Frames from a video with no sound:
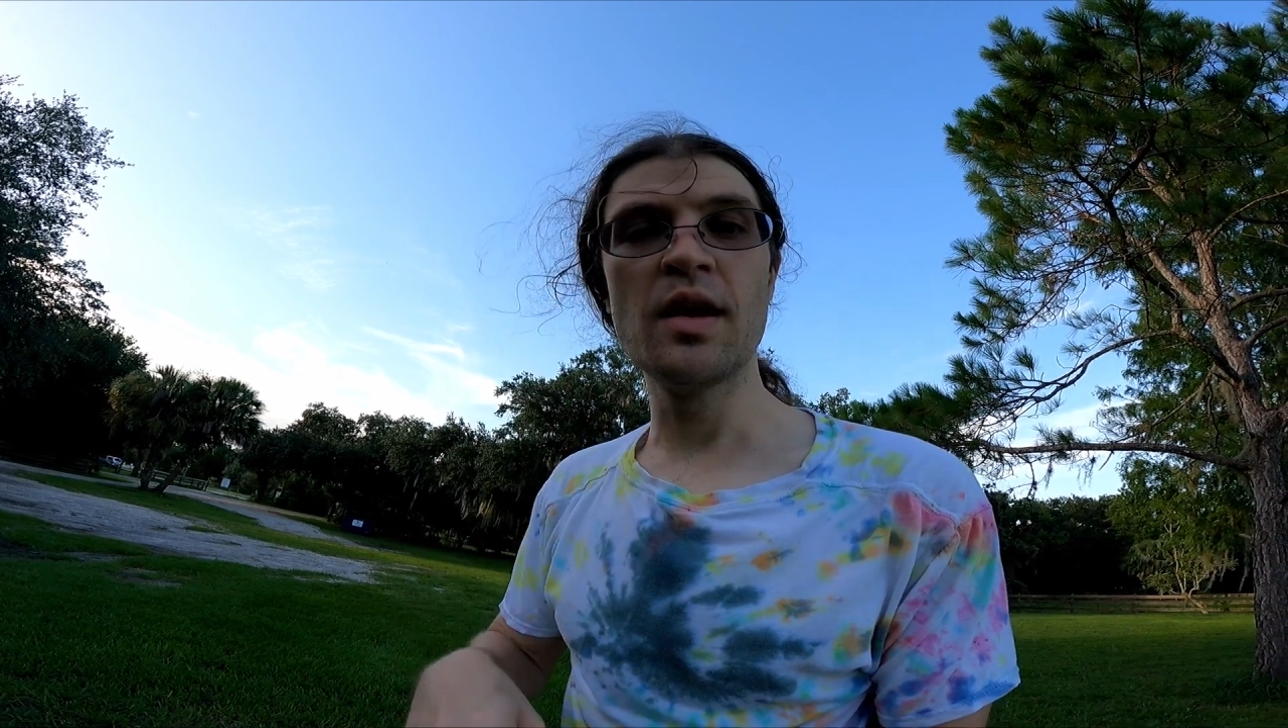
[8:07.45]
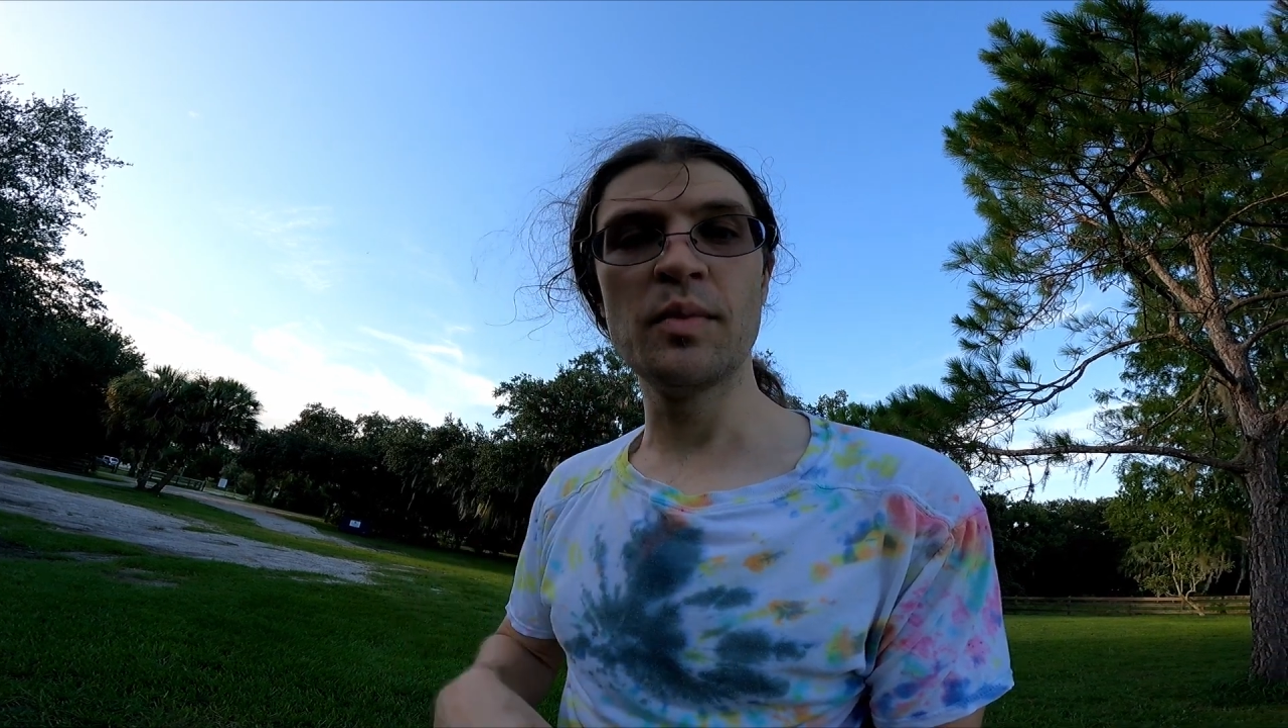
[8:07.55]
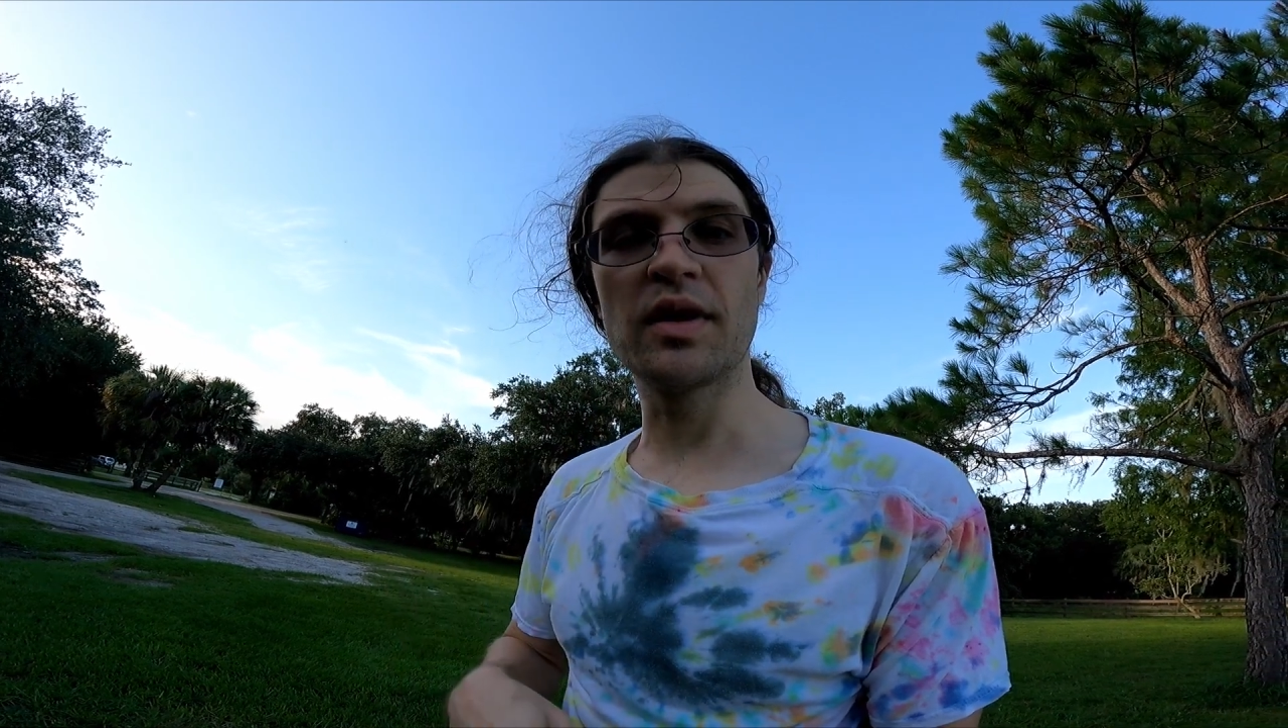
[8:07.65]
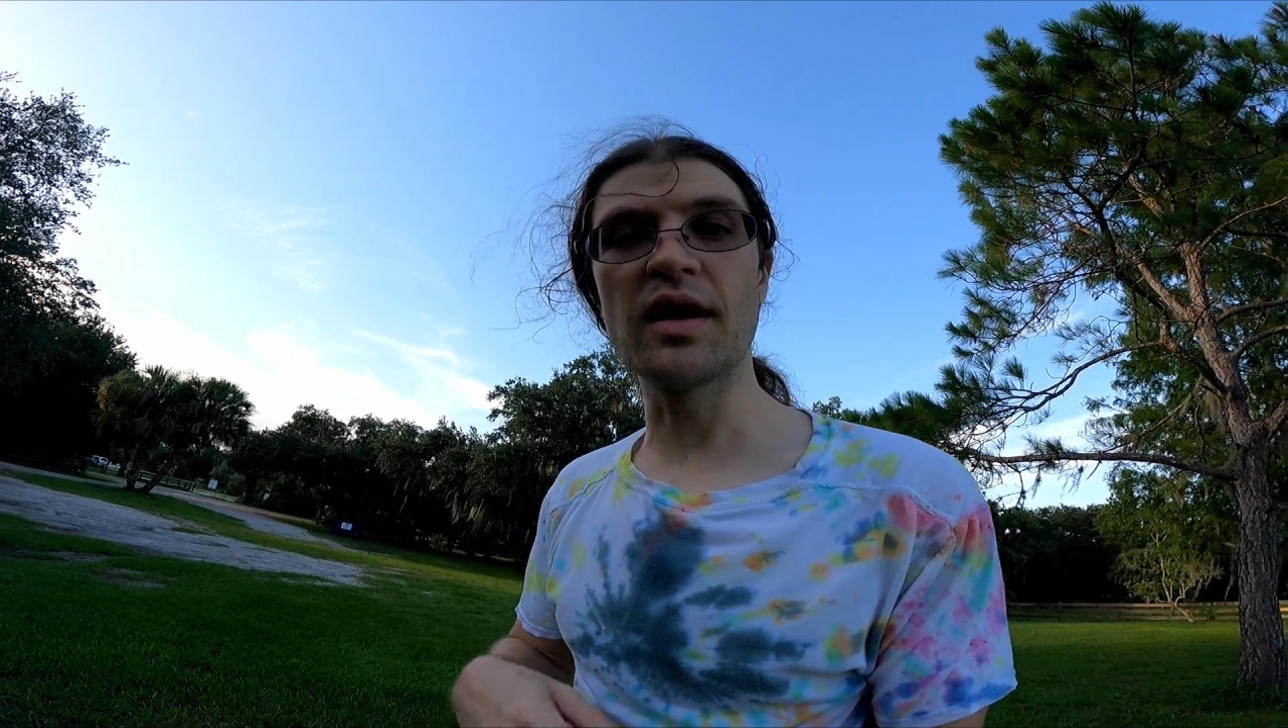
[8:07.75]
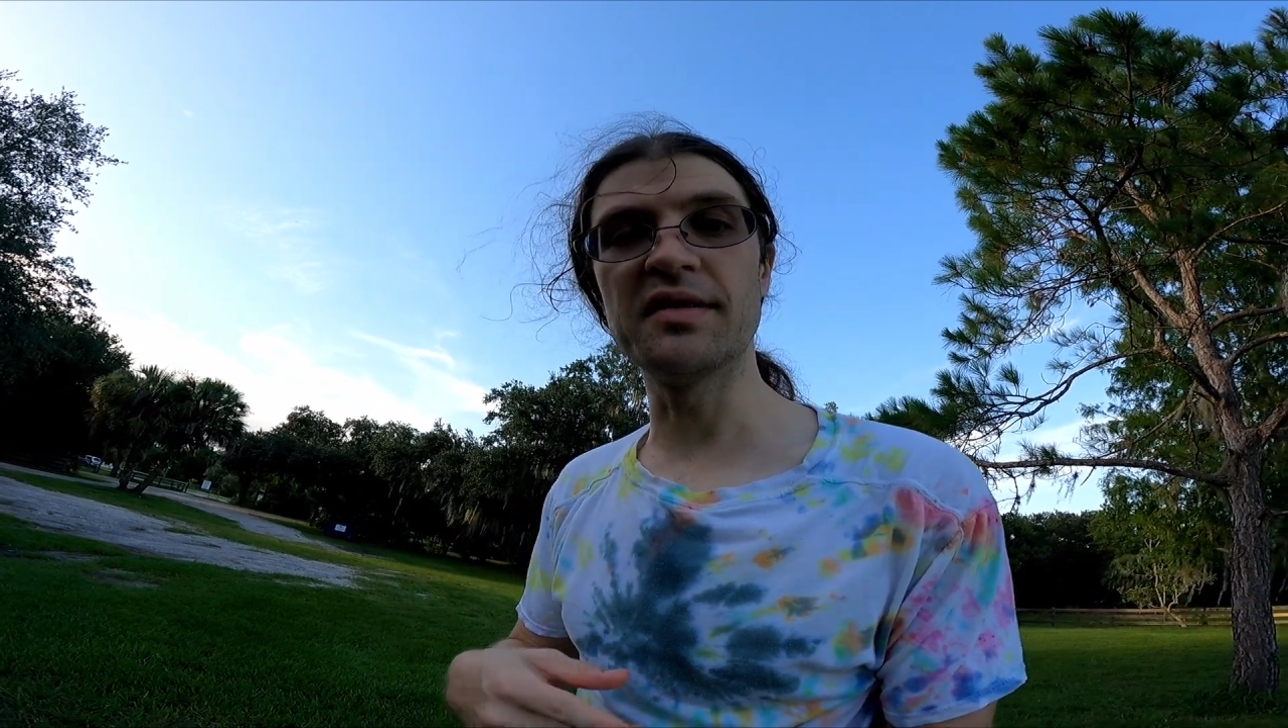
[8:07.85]

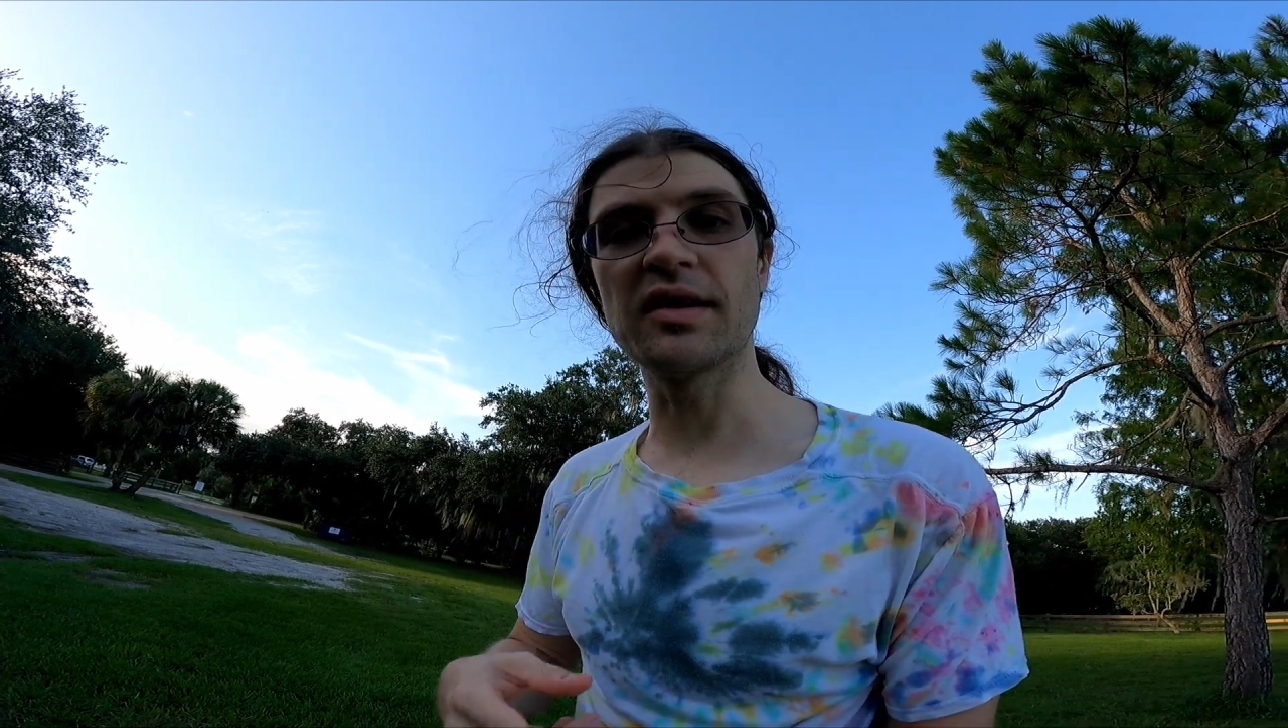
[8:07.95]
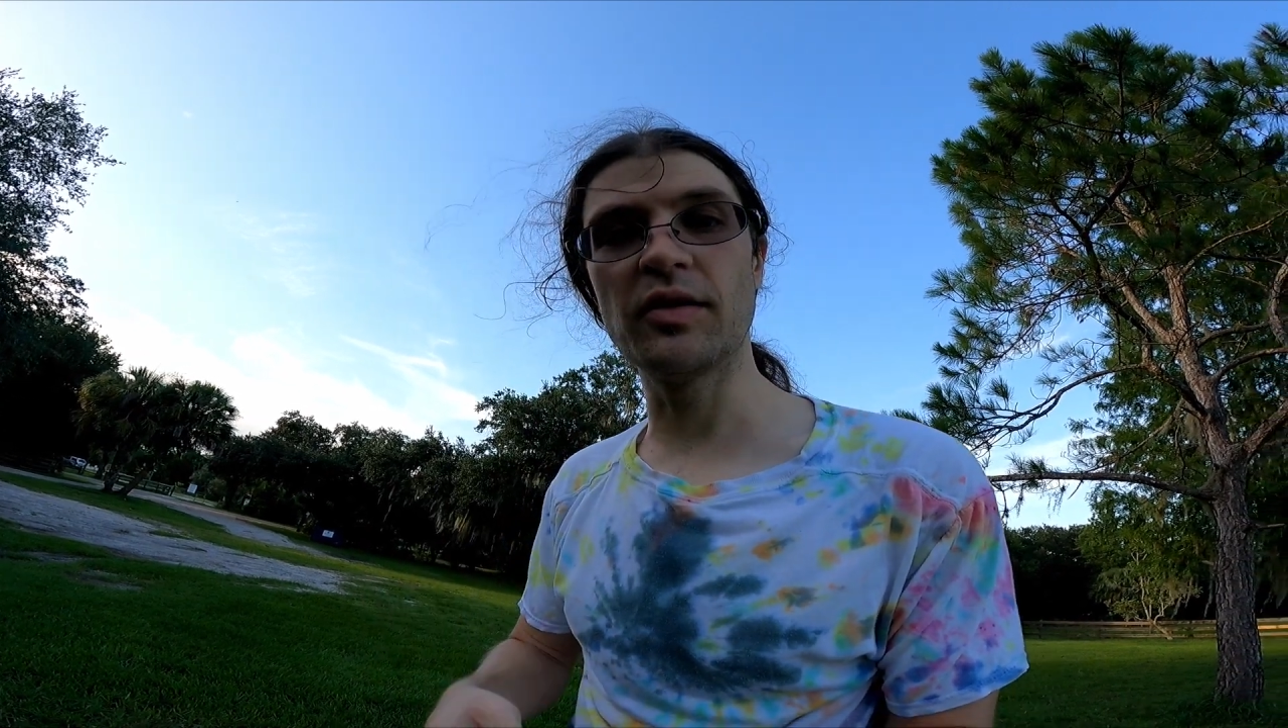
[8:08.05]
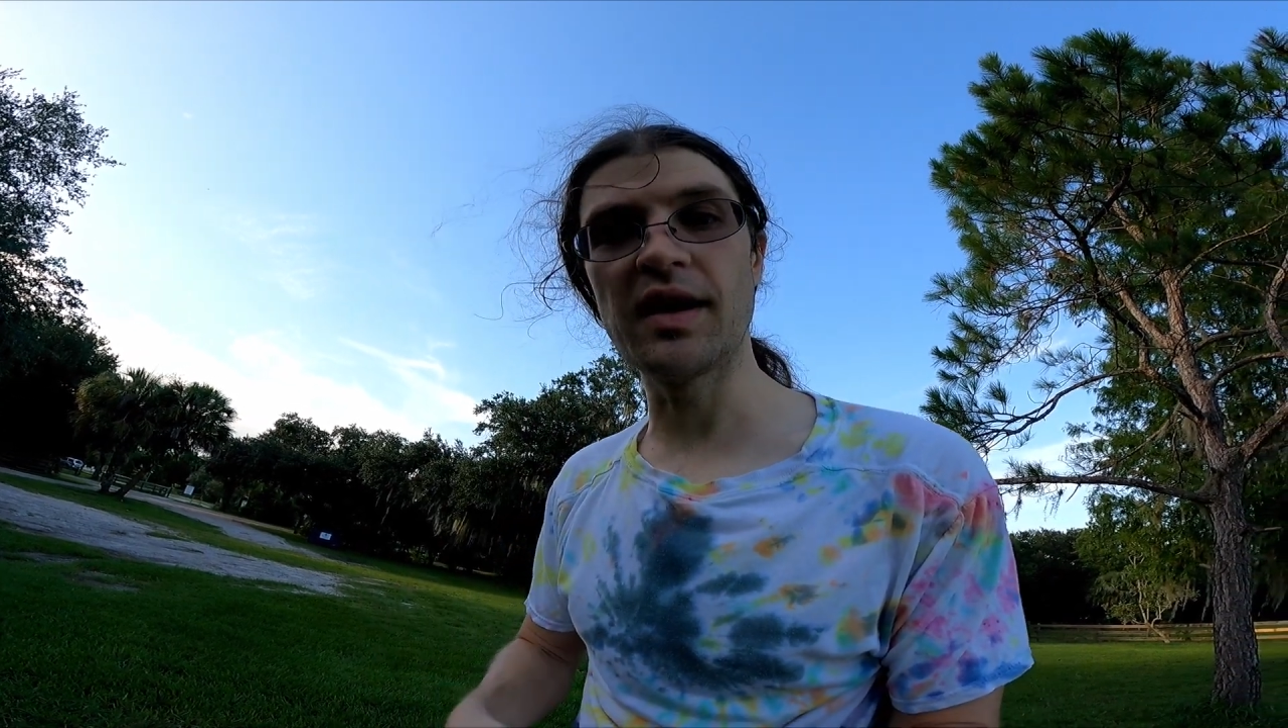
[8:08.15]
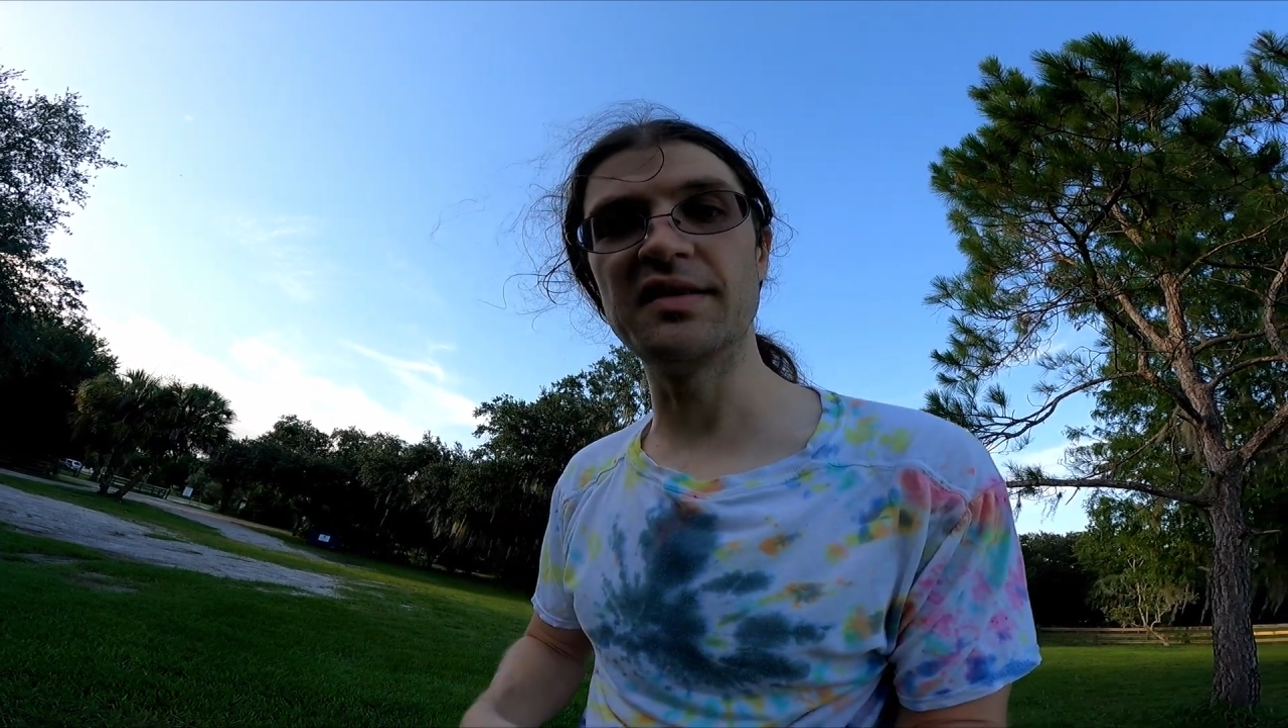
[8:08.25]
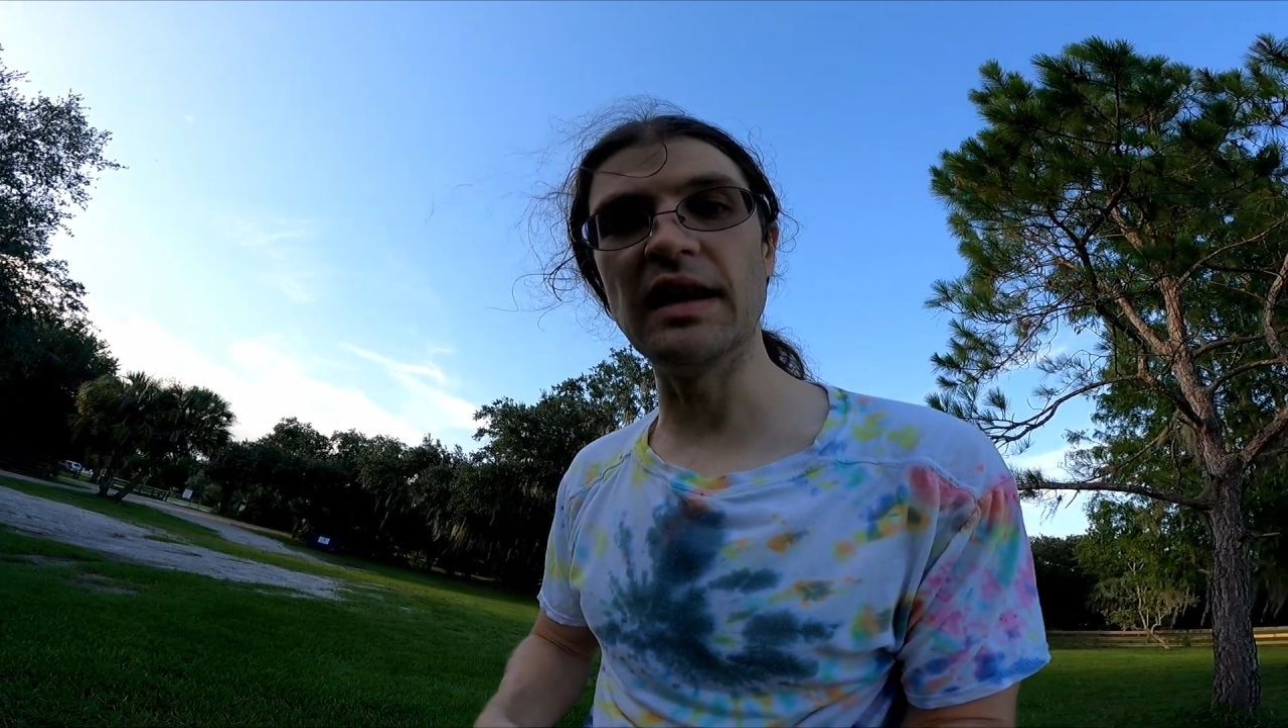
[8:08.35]
because it creates